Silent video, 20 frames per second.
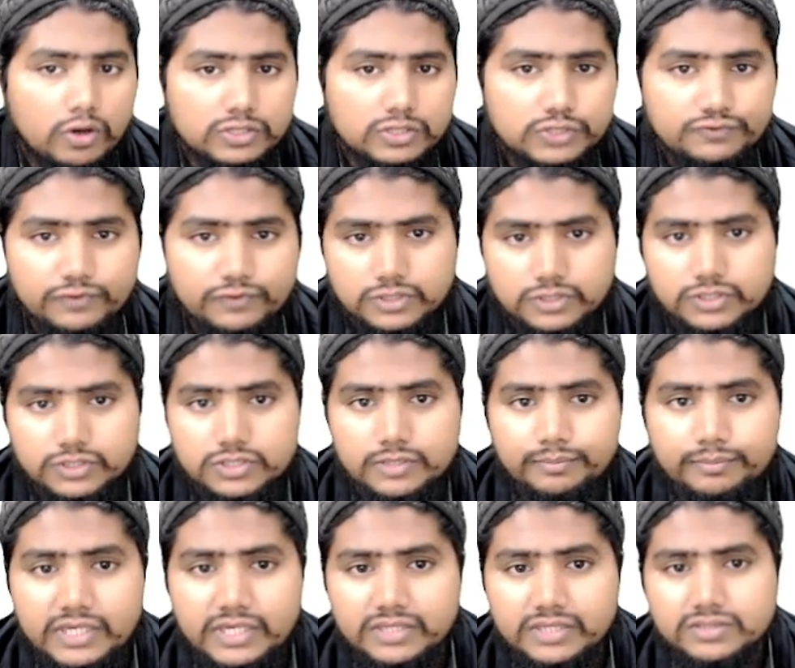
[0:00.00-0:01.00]
first
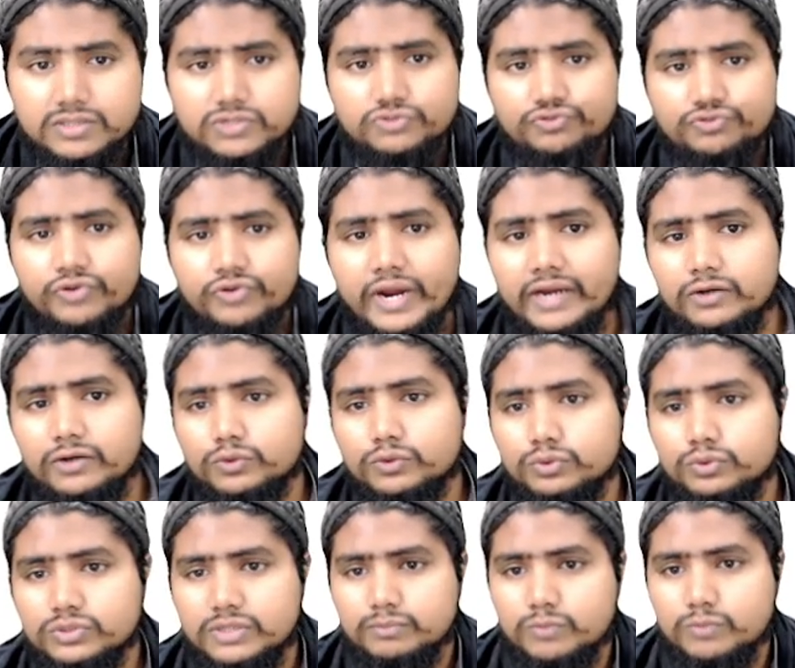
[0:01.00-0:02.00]
means trying to
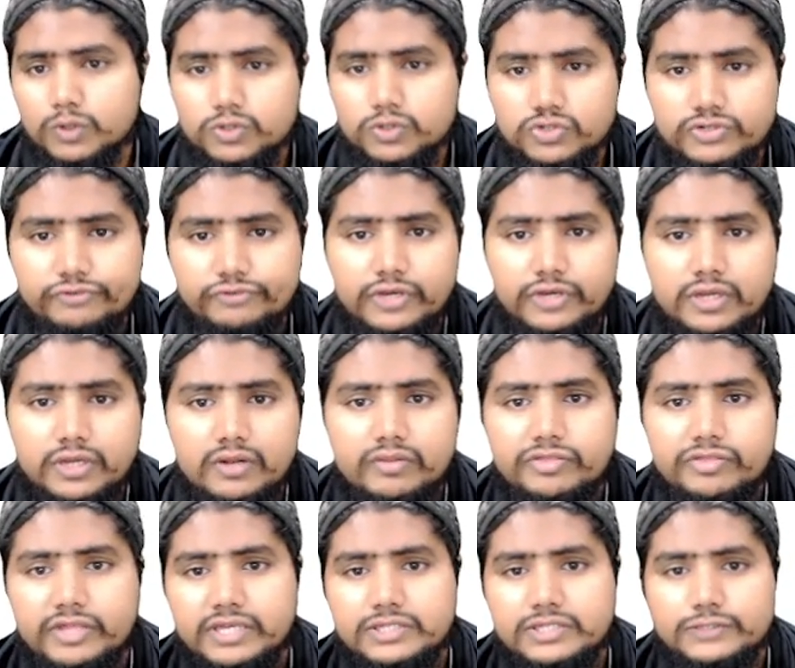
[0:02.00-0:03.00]
do the most difficult
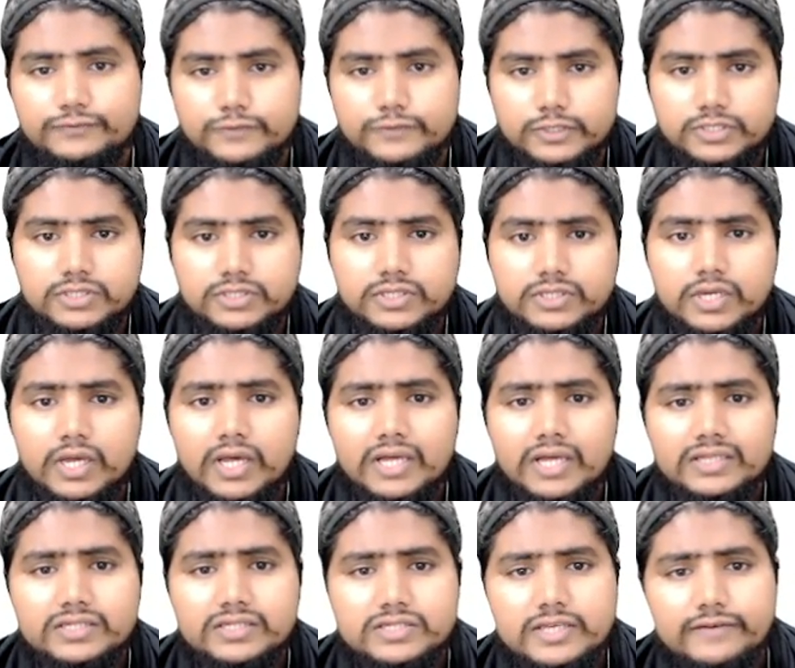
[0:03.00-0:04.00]
things first.
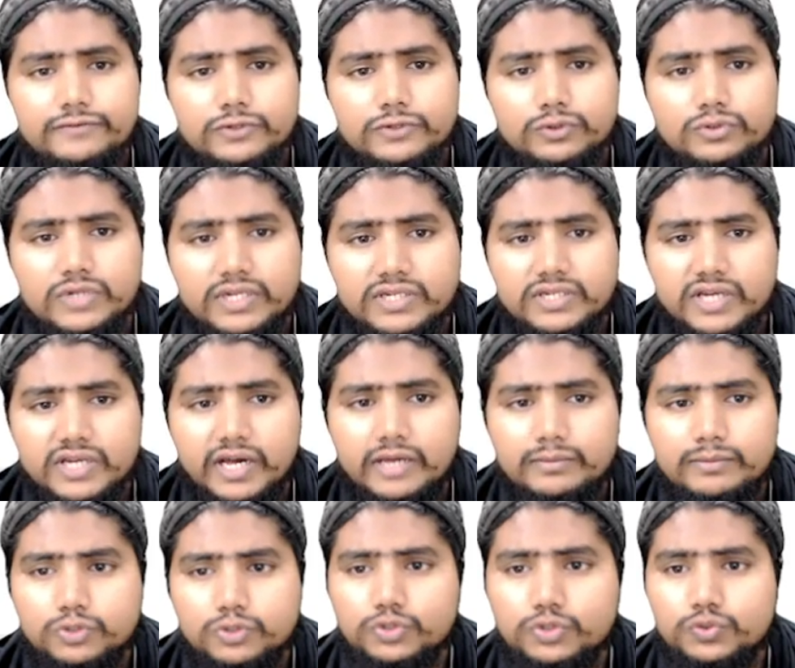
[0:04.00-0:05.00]
This gives you the
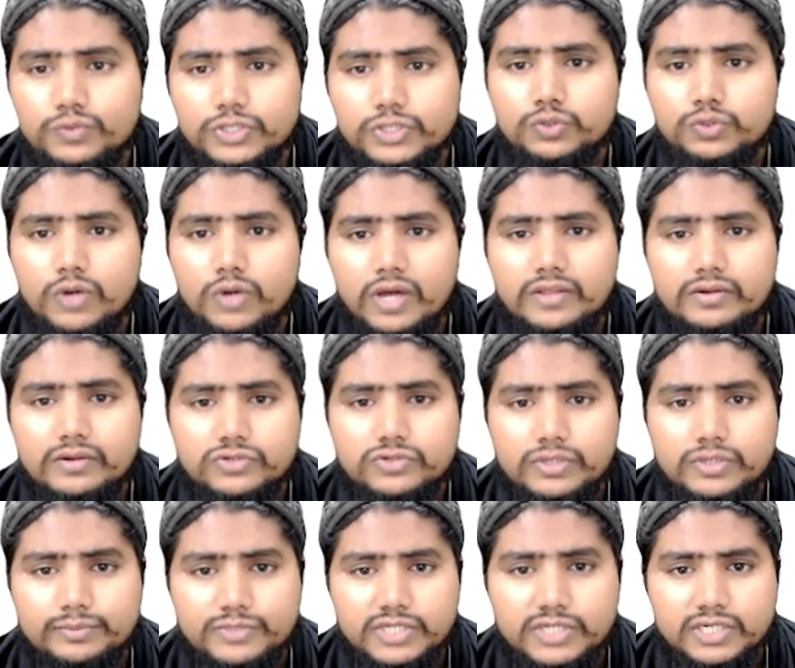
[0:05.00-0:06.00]
time to switch to other
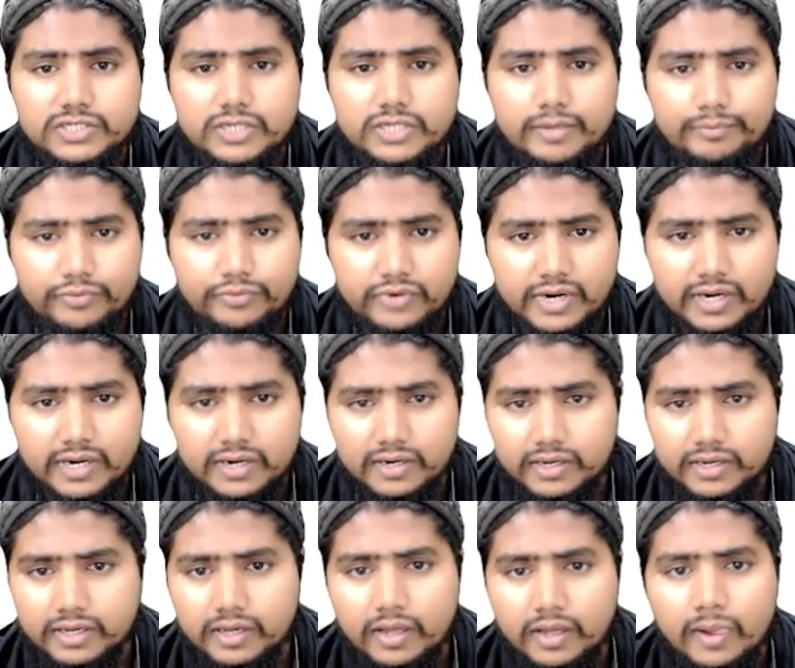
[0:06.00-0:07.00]
subject
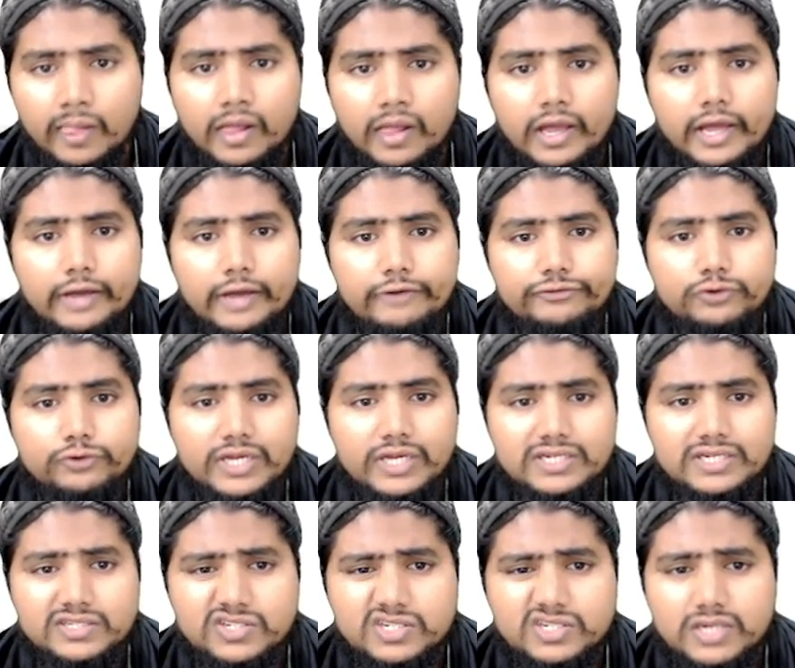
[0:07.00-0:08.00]
temporarily if you get
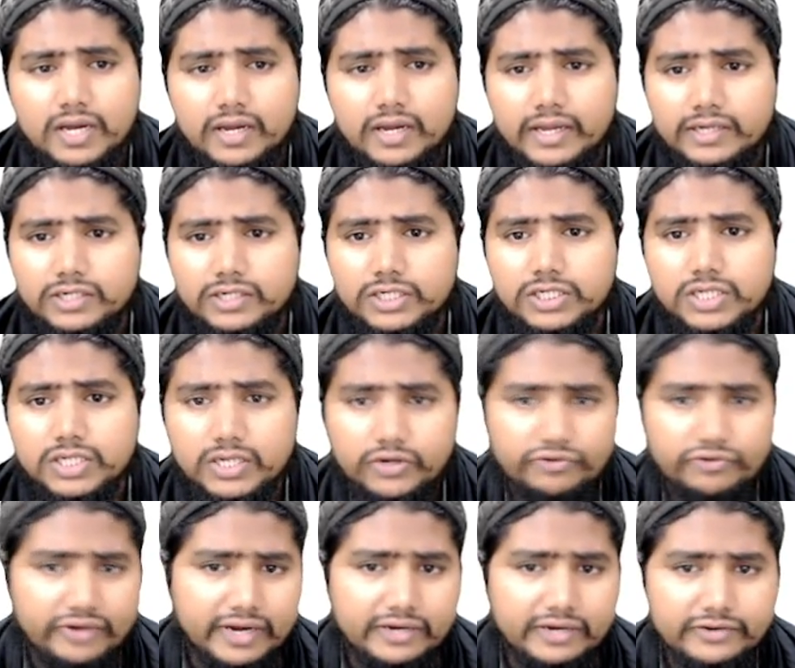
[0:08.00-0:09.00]
stuck and need a
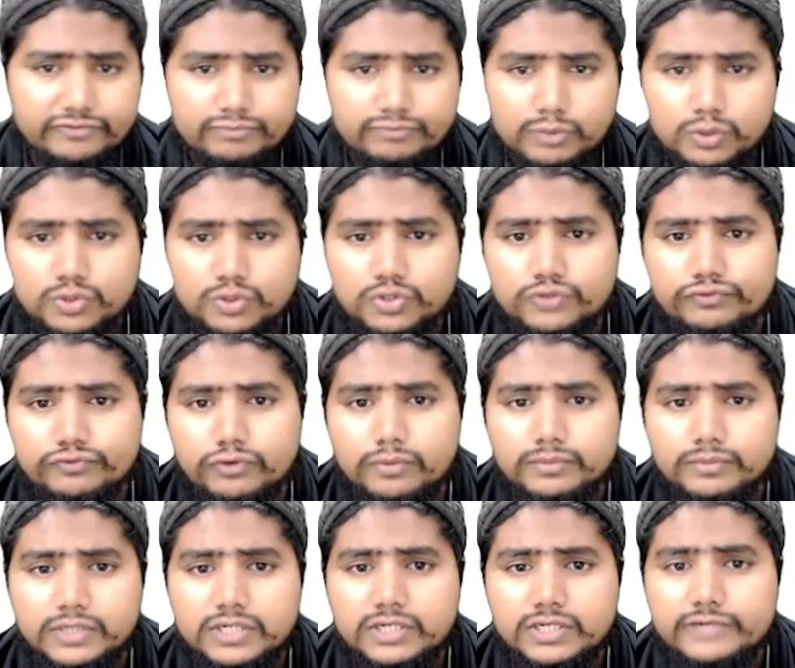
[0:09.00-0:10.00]
creative boost
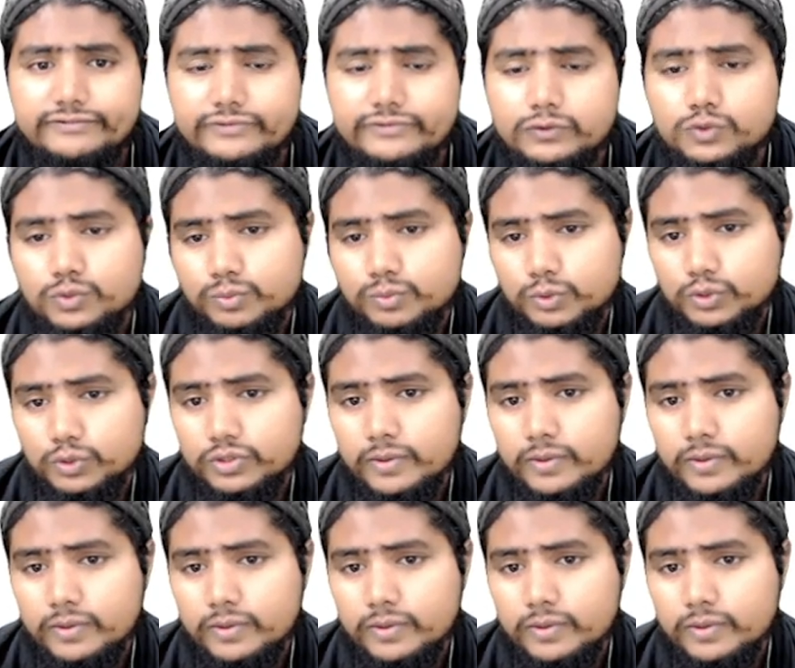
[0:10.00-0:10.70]
from the diffuse mood.